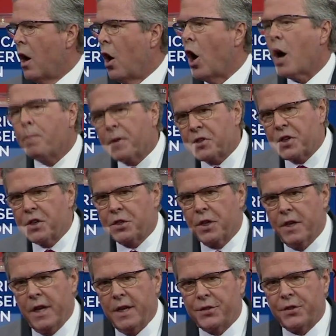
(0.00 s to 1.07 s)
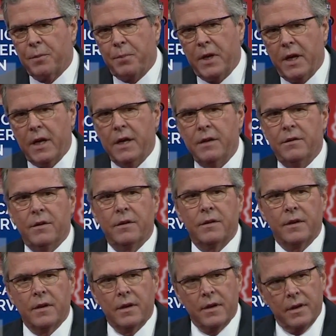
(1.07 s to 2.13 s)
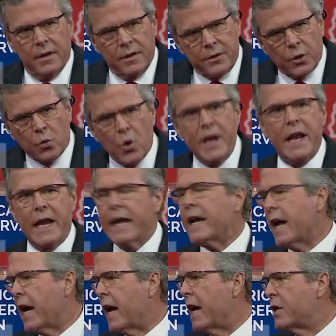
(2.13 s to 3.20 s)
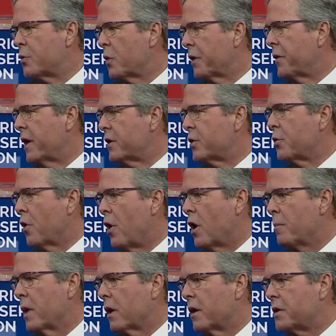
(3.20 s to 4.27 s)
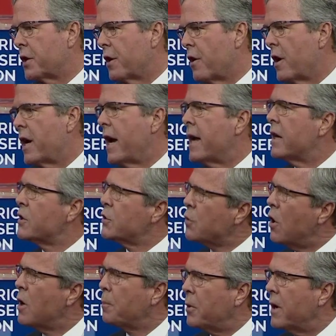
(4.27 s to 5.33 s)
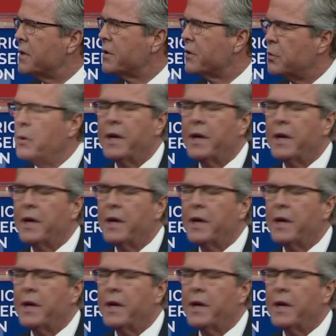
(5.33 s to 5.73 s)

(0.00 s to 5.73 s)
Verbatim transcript: Our position needs to be to re engage with a strong military and a strong presence.